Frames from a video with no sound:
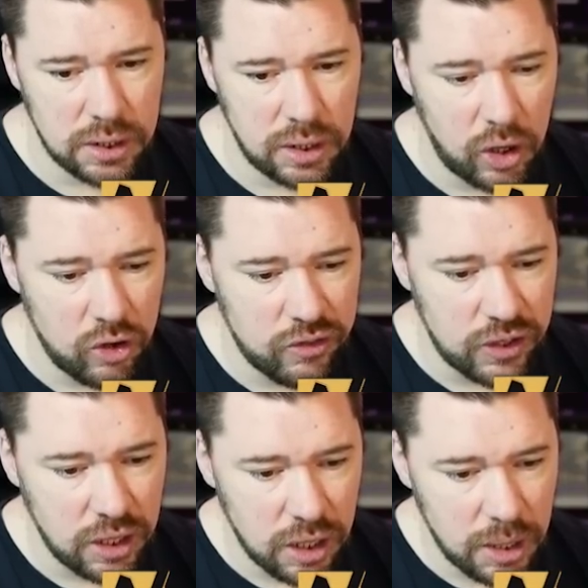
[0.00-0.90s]

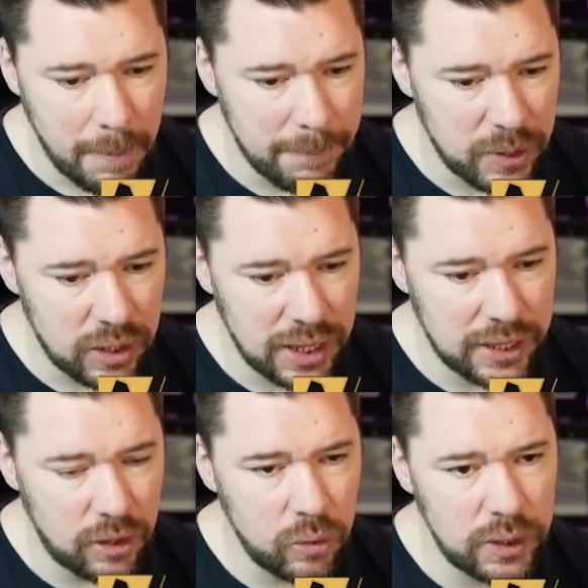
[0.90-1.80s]
Over Bernd
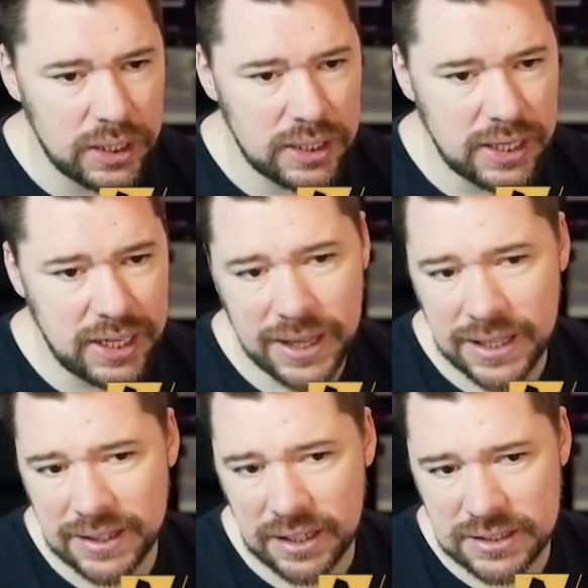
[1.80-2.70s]
Leno in there.
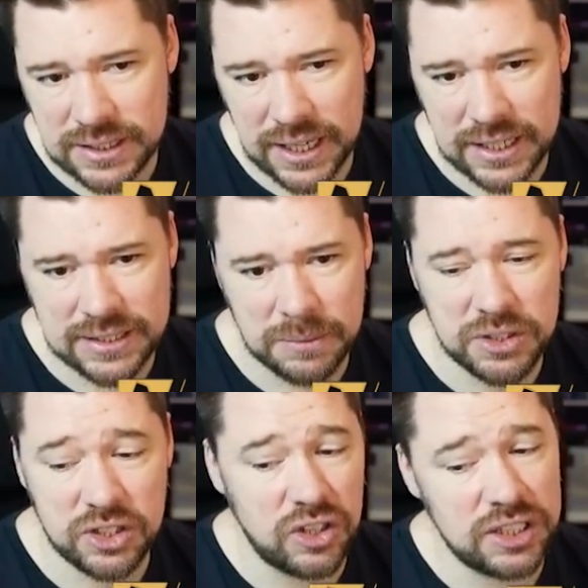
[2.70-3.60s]
That does take us up to
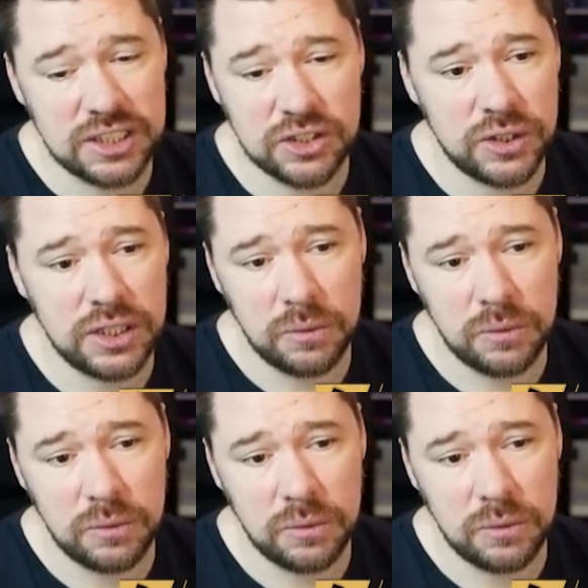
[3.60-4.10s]
the 93.